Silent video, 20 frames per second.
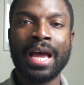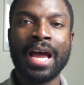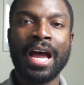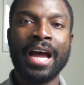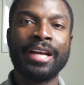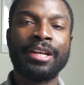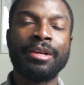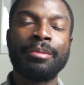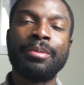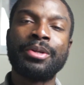
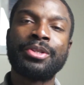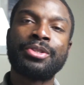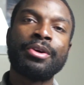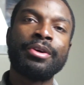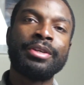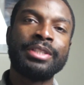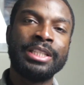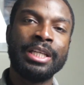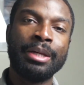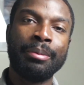and the
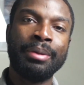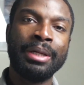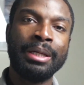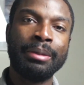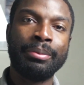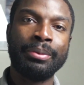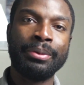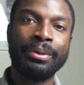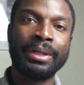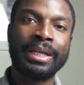majority of
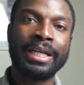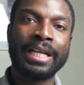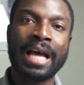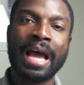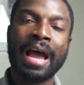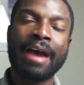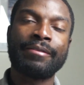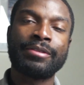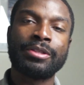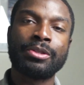people are going to
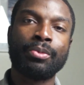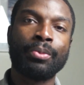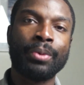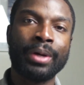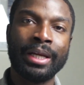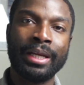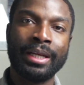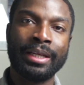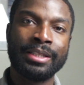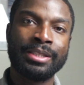have to
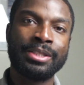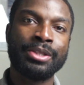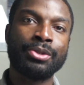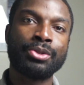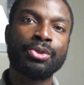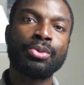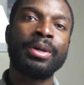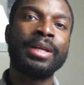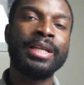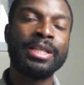wait until
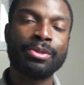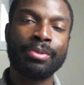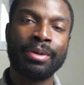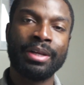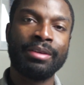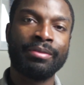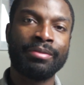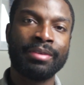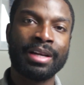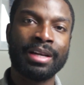
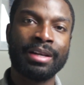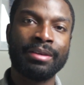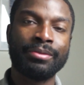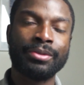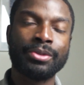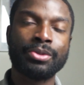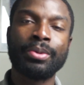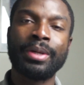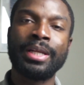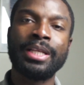2025 or
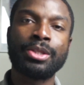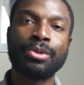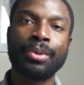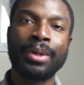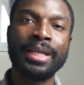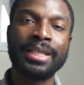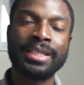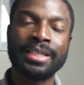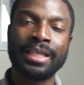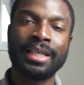
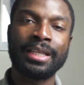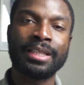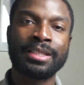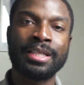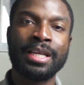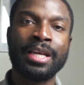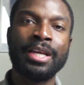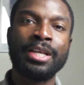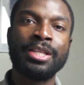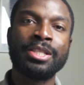2026
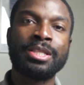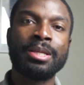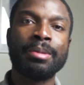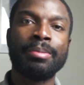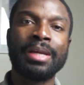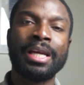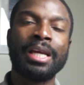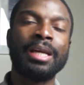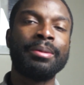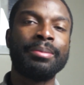to
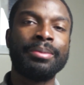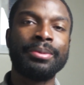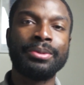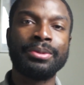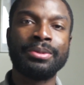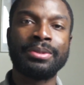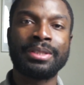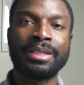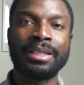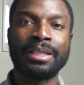be able
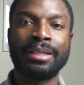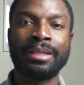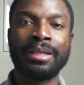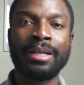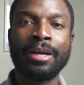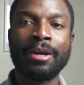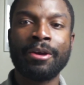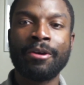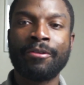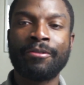to
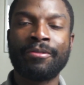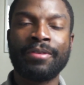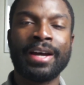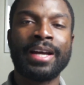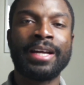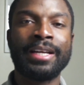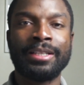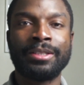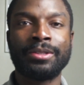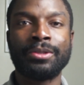
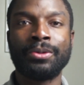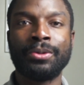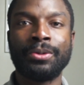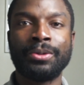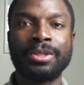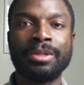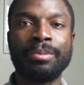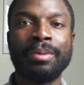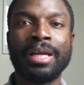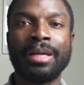find or to be